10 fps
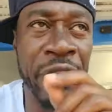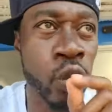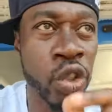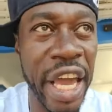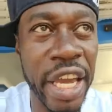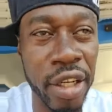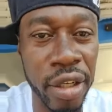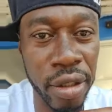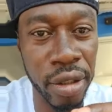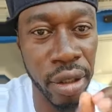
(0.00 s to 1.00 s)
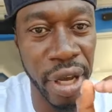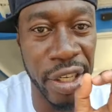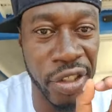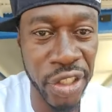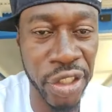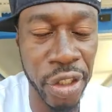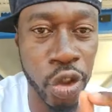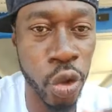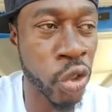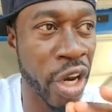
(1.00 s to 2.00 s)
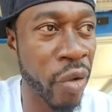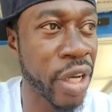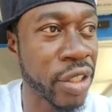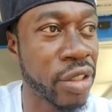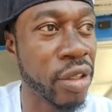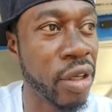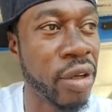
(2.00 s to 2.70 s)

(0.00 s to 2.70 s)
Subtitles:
If you take existence too serious,